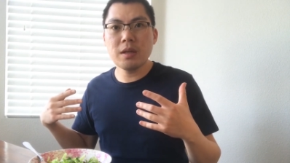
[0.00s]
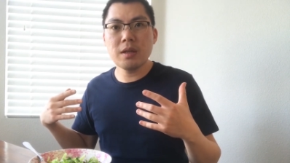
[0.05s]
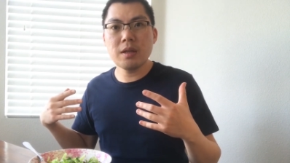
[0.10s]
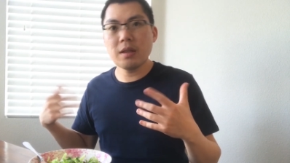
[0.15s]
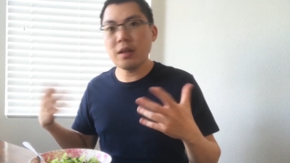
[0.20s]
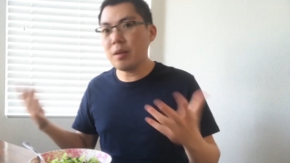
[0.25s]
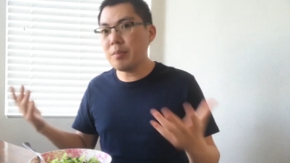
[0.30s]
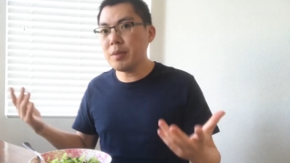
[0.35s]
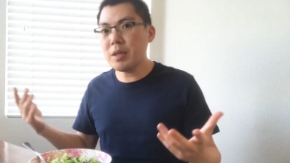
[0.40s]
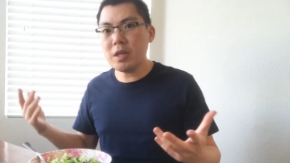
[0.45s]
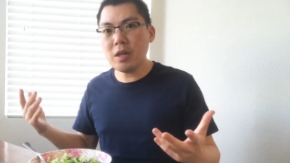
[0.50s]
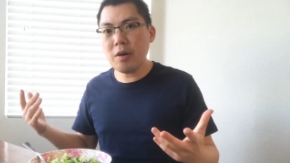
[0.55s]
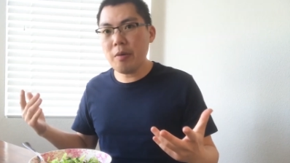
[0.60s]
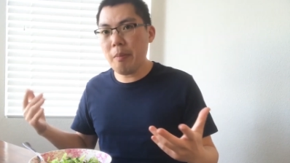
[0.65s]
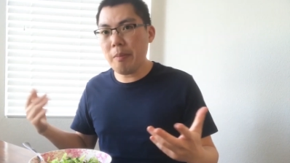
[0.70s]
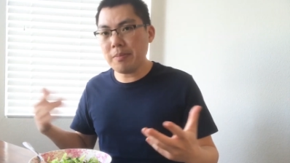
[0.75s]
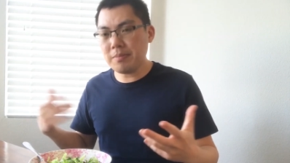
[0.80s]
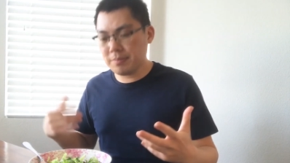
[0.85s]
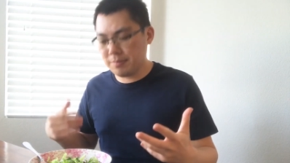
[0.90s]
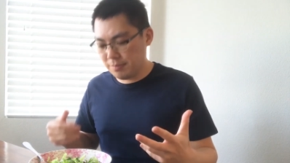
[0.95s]
Let me know.
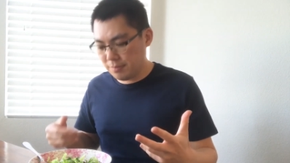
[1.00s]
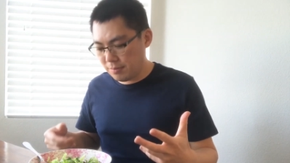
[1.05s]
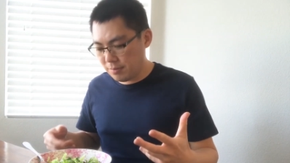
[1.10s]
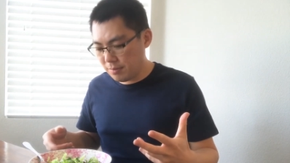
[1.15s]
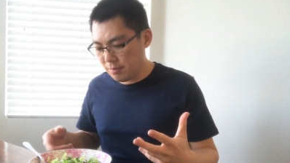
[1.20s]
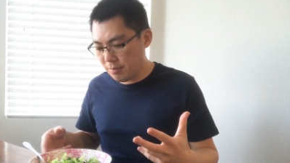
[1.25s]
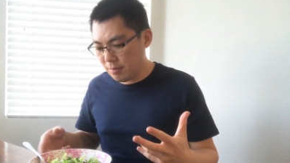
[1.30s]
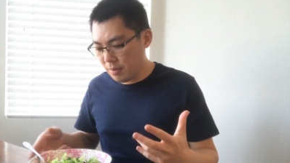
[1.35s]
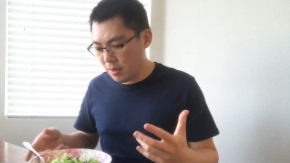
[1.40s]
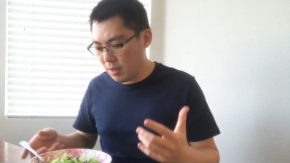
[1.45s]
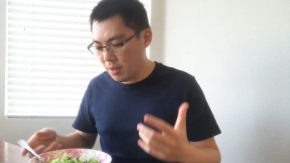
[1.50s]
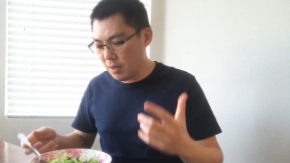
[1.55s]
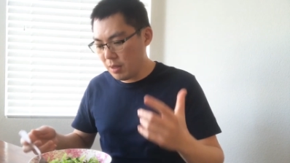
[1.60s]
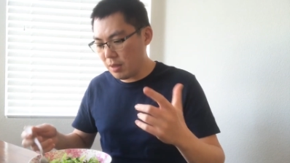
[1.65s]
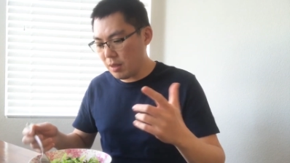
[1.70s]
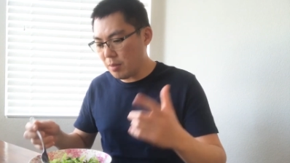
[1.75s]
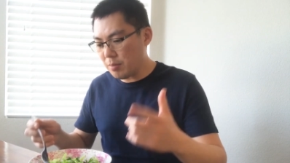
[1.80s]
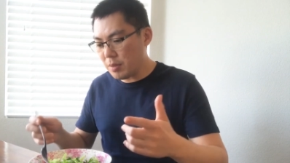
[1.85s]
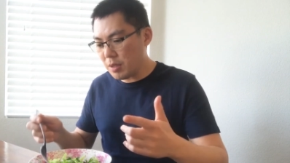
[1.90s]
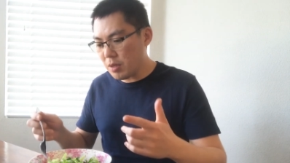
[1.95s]

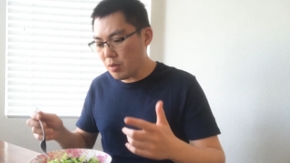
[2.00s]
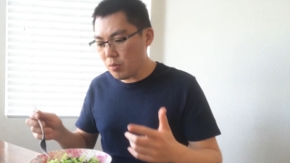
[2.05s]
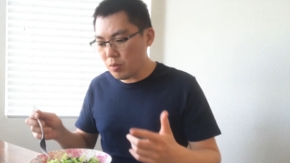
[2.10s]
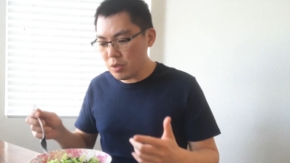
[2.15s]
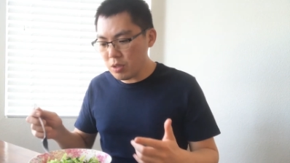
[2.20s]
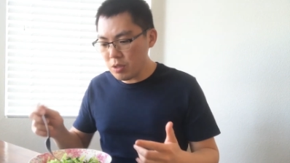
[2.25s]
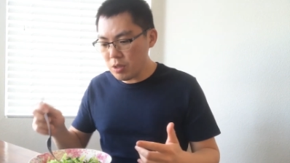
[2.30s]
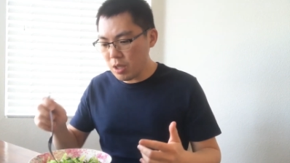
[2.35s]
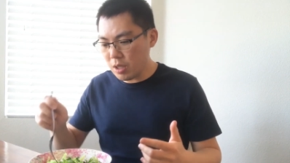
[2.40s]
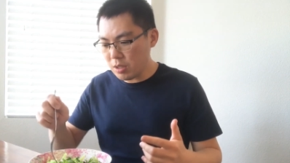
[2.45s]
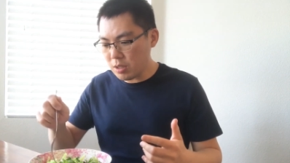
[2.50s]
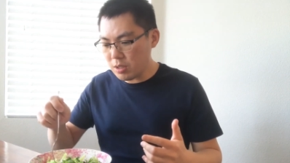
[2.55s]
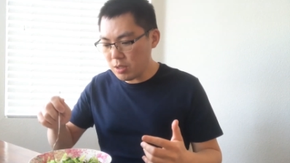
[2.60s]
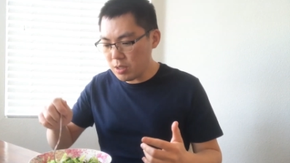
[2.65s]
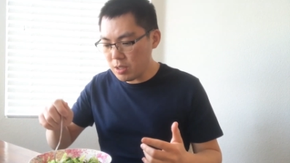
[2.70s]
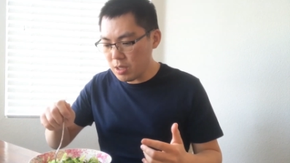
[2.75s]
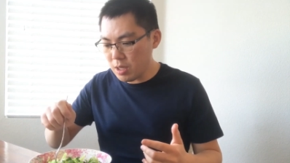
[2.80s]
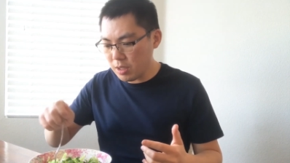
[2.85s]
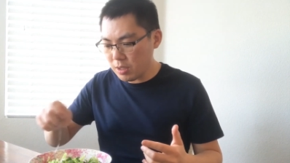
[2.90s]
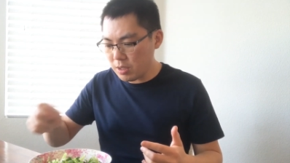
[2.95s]
Let me know what you'd like to
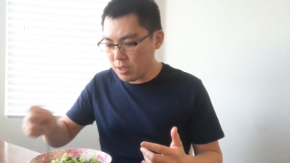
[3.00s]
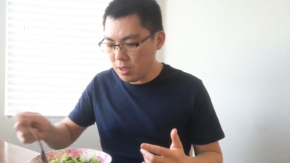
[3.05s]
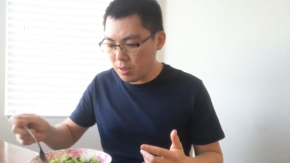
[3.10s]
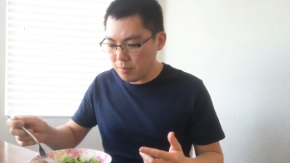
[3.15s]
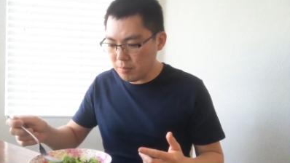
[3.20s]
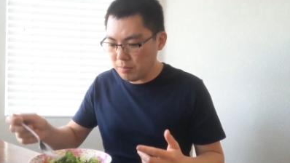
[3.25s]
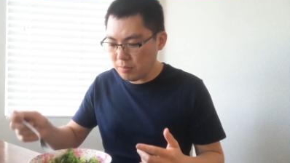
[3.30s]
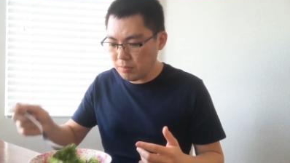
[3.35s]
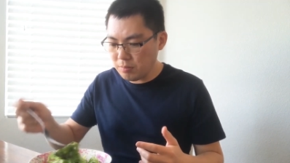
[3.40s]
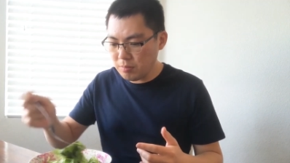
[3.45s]
see next time.